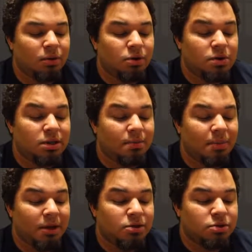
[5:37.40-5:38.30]
where you get to
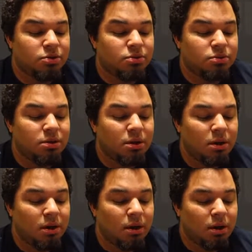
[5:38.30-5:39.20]
pick and choose.
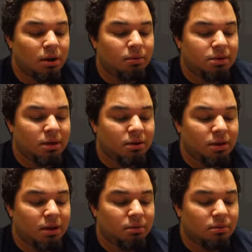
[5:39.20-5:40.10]
I want to take all
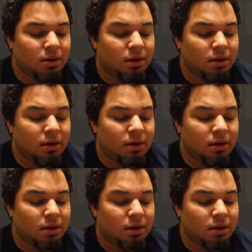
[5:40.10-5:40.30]
that. Why